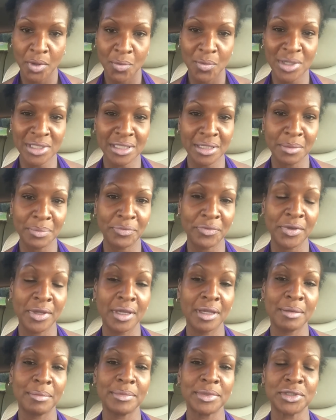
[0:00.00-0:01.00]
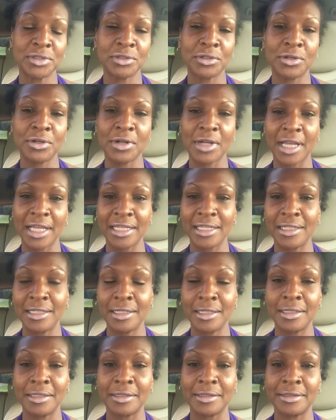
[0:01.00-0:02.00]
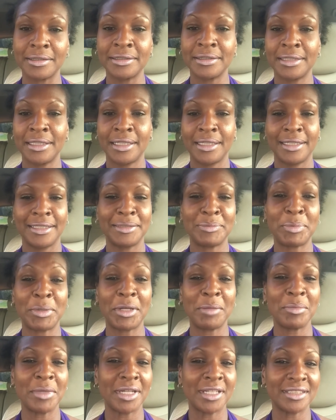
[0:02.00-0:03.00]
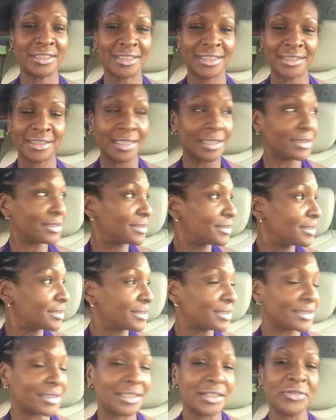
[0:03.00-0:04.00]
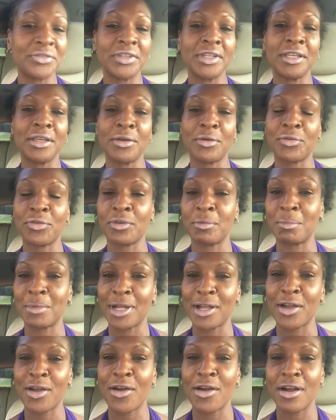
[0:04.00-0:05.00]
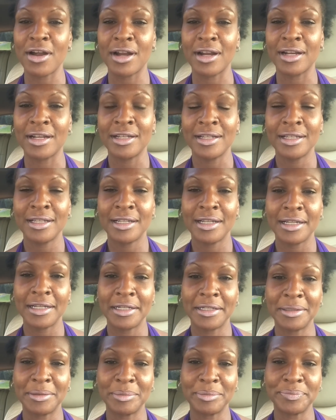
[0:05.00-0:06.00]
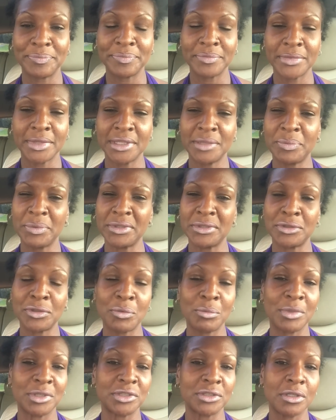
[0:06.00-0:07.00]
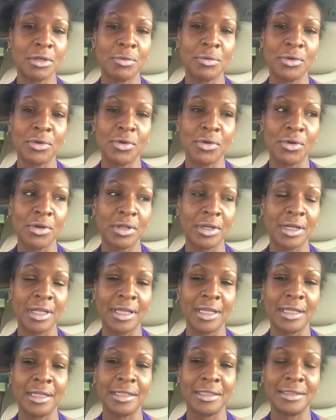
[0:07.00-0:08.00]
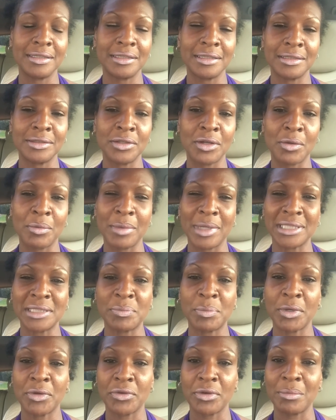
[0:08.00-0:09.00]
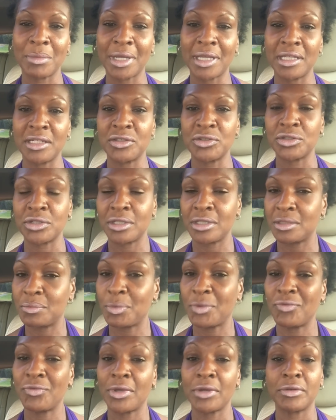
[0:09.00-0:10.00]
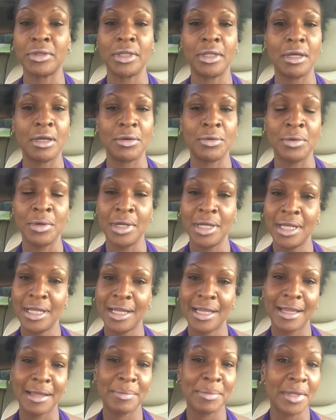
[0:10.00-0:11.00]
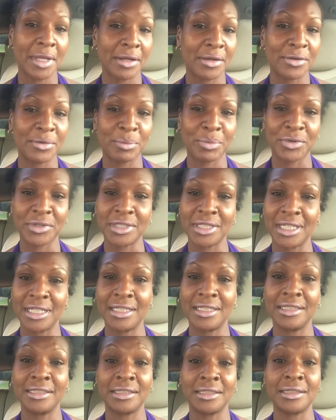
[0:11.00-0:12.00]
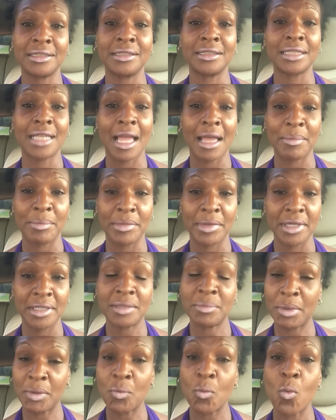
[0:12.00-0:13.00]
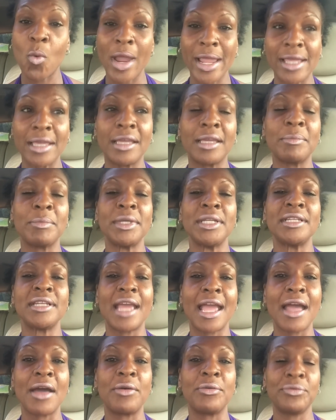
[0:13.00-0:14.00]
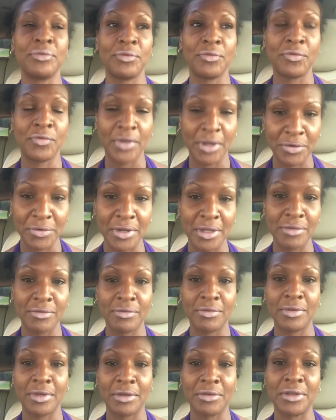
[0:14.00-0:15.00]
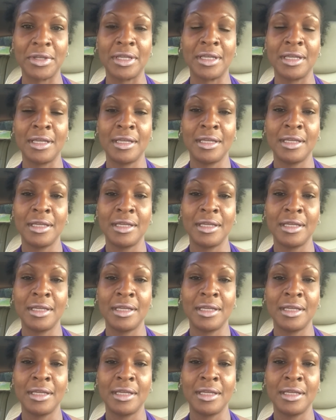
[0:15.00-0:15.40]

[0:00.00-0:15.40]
What's up, fam? It's your girl Ike here. It's been a minute since I did a video from my car. It's been so much going on, and my spirit, my energy has been very low. I'm not gonna pretend. This shit it's been weighing me down very, very